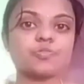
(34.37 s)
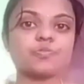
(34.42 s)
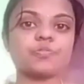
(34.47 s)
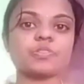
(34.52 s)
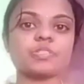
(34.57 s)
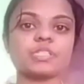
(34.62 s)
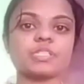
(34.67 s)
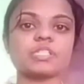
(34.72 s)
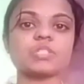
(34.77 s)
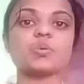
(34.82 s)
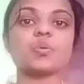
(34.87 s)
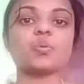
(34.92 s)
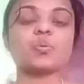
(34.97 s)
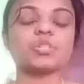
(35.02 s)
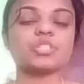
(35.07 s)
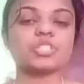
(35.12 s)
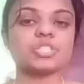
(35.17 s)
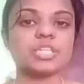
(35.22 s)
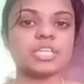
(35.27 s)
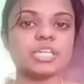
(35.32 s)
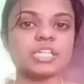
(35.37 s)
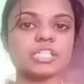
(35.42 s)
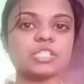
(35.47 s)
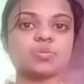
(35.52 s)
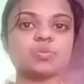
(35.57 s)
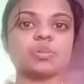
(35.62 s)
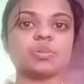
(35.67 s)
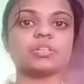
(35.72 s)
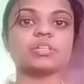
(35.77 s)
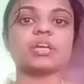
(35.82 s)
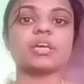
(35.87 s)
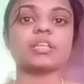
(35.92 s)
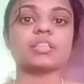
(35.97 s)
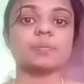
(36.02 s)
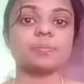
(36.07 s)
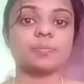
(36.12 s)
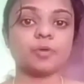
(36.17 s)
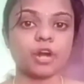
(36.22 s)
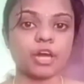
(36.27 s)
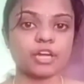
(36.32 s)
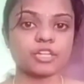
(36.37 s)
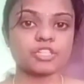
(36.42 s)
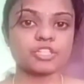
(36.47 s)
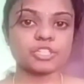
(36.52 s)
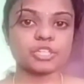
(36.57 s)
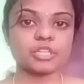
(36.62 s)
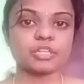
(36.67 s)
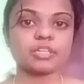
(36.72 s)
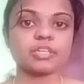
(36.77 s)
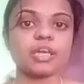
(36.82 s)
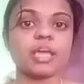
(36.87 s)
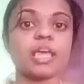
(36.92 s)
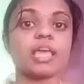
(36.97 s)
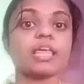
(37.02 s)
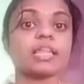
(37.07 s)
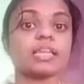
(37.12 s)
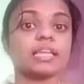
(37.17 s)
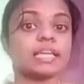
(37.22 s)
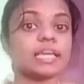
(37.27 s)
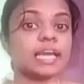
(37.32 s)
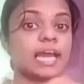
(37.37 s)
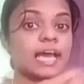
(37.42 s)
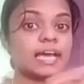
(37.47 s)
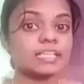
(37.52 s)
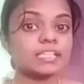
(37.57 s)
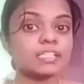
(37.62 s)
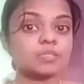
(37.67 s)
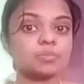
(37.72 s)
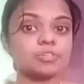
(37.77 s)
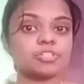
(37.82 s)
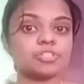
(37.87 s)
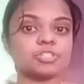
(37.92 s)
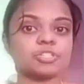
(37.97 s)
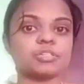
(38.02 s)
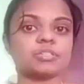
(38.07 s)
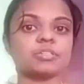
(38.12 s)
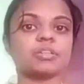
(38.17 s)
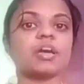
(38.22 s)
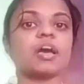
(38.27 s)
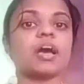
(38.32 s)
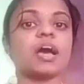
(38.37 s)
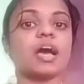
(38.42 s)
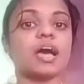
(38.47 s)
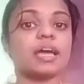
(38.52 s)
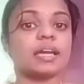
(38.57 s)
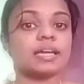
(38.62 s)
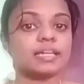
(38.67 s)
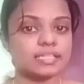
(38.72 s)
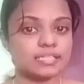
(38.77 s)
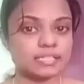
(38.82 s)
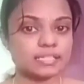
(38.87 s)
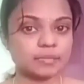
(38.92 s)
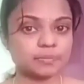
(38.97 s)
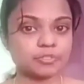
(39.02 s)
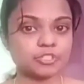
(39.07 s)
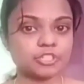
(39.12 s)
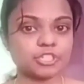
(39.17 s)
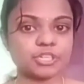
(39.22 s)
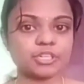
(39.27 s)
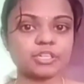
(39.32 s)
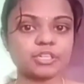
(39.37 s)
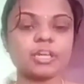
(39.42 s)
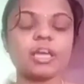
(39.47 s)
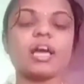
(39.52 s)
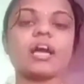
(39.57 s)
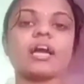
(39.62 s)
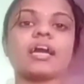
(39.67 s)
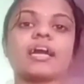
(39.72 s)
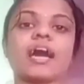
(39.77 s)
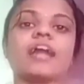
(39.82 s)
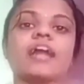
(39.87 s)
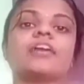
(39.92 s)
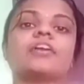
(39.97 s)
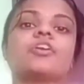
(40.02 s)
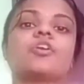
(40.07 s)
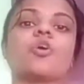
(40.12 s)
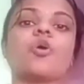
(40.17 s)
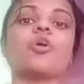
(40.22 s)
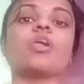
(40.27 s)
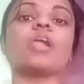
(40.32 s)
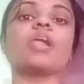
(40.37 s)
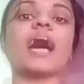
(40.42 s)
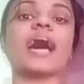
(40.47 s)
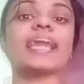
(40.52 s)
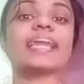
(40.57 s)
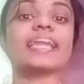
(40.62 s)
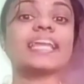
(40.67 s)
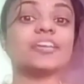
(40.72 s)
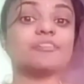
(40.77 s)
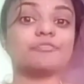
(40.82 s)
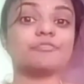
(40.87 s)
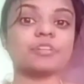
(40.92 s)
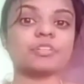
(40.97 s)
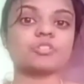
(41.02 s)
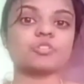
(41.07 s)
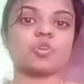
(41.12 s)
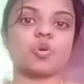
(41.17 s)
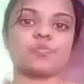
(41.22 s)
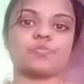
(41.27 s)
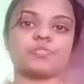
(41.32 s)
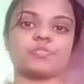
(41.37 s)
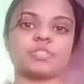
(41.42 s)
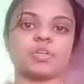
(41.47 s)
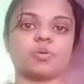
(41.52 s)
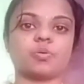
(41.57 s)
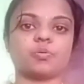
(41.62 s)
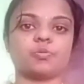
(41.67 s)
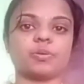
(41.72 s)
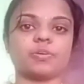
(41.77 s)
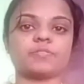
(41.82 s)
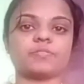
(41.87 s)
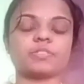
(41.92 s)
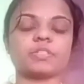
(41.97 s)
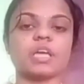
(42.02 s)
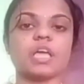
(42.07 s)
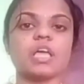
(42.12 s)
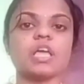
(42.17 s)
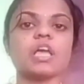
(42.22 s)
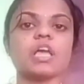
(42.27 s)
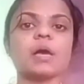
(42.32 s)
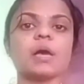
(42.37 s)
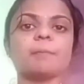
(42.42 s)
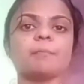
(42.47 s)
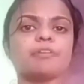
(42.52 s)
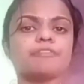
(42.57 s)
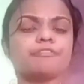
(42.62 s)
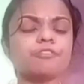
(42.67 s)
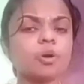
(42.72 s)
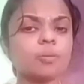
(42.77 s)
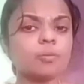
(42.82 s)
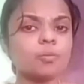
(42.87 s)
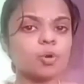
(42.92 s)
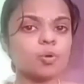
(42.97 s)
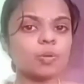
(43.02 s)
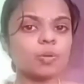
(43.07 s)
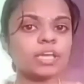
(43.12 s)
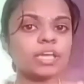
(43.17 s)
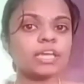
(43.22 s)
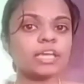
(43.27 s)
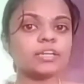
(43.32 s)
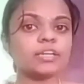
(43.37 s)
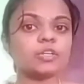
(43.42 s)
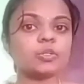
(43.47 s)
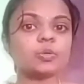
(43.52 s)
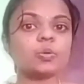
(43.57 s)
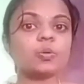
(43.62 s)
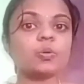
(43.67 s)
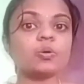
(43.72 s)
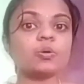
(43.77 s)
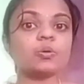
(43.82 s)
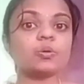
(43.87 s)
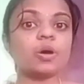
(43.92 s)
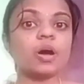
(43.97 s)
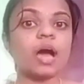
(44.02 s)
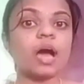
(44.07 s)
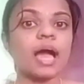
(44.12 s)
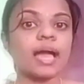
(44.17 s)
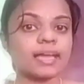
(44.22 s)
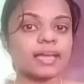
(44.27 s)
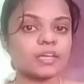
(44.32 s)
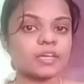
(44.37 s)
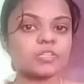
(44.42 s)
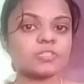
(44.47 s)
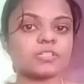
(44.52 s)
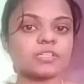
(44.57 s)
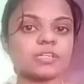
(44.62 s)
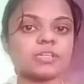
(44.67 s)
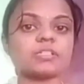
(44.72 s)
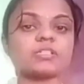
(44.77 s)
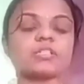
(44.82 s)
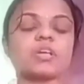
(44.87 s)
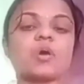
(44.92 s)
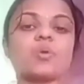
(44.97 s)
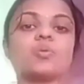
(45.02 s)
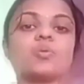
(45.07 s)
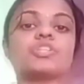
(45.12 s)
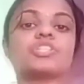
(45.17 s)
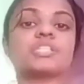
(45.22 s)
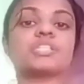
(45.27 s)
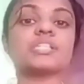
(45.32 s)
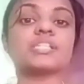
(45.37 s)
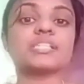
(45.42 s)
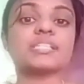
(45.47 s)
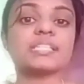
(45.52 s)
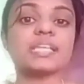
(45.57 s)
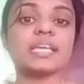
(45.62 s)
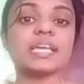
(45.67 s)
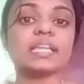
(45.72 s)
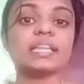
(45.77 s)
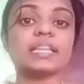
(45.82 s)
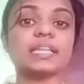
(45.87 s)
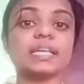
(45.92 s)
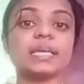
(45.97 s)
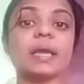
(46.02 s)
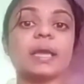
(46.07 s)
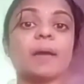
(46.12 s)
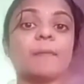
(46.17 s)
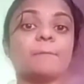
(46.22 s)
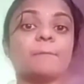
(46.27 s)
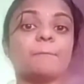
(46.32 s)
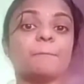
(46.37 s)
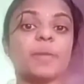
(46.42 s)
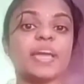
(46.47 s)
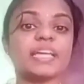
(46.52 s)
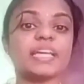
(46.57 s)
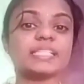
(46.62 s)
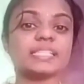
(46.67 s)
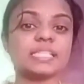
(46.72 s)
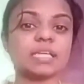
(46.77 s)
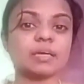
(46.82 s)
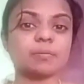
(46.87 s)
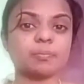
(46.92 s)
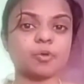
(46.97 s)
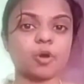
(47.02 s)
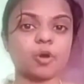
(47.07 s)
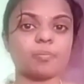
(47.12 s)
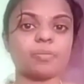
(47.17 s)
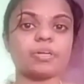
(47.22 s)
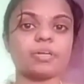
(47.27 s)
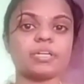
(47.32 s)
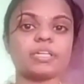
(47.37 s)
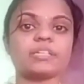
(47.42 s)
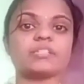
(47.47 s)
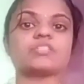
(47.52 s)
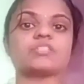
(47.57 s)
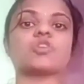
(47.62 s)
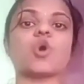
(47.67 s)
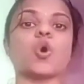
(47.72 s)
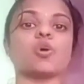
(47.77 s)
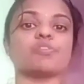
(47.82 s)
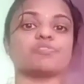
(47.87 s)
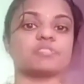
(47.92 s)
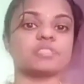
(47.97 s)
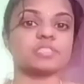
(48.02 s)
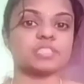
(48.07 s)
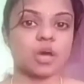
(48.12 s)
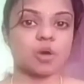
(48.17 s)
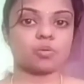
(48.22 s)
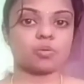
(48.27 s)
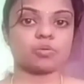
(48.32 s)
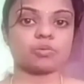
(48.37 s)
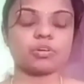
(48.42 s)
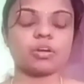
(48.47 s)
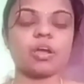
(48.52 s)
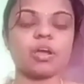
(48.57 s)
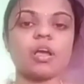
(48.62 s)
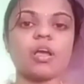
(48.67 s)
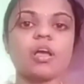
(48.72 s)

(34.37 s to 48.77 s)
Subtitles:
of physics which deals with the production, transmission, reception, control and effects of sound waves. Before moving into acoustics, we shall see the basic properties of sound.